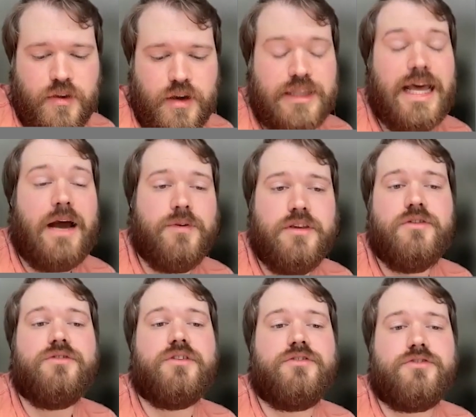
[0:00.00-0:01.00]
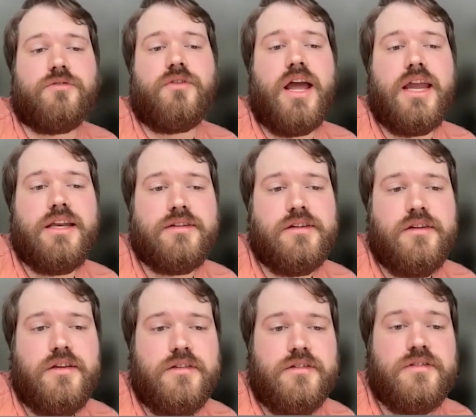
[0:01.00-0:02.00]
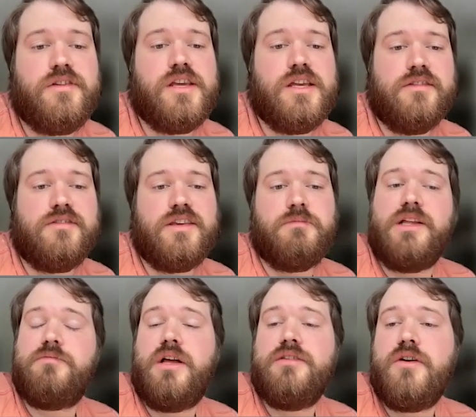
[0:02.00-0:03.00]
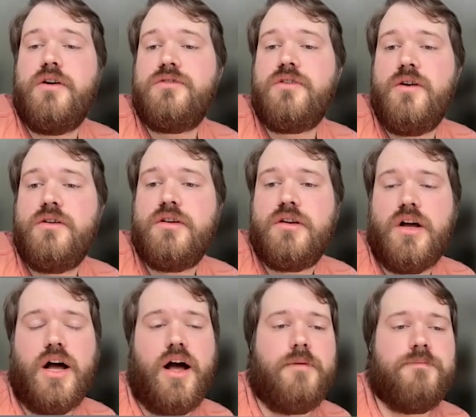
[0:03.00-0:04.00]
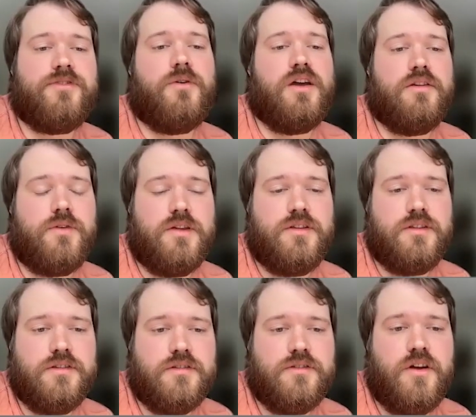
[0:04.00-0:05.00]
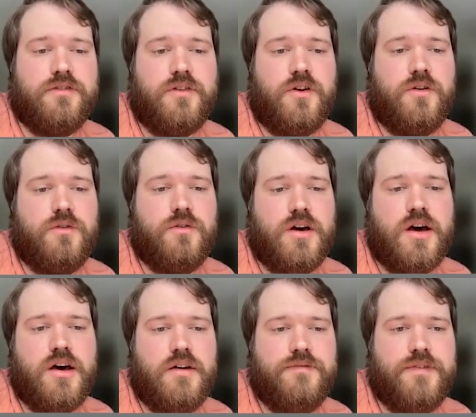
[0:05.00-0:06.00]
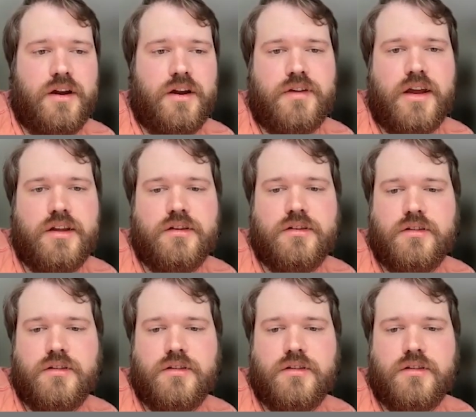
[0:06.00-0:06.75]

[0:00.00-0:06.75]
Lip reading: allowing users to write C and C++ host code. So I think this is also very exciting.